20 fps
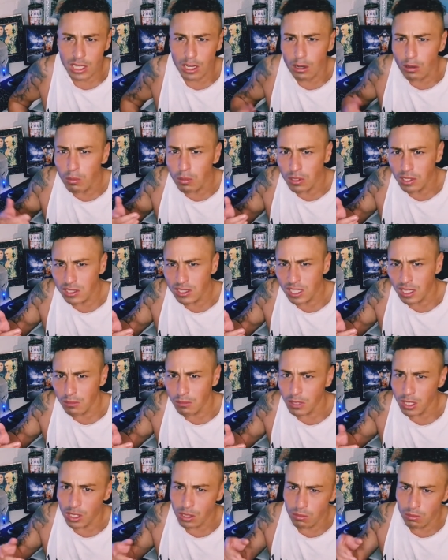oh, what does that
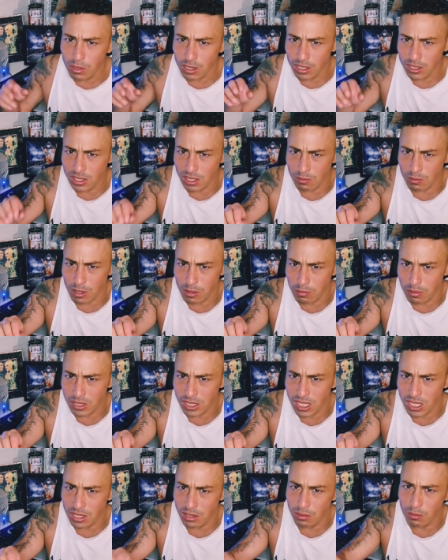mean or what does that
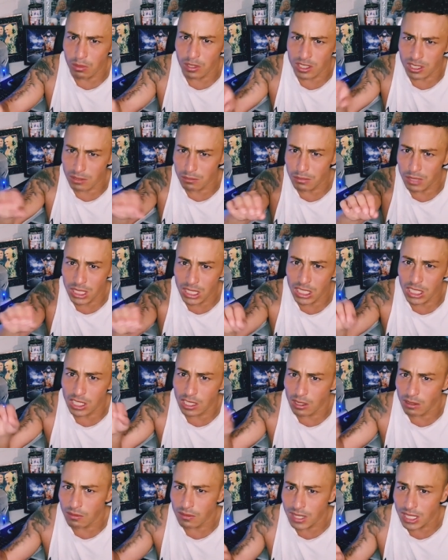represent or what's the meaning
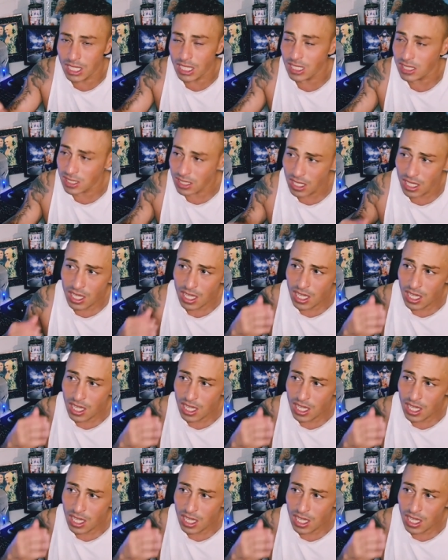of this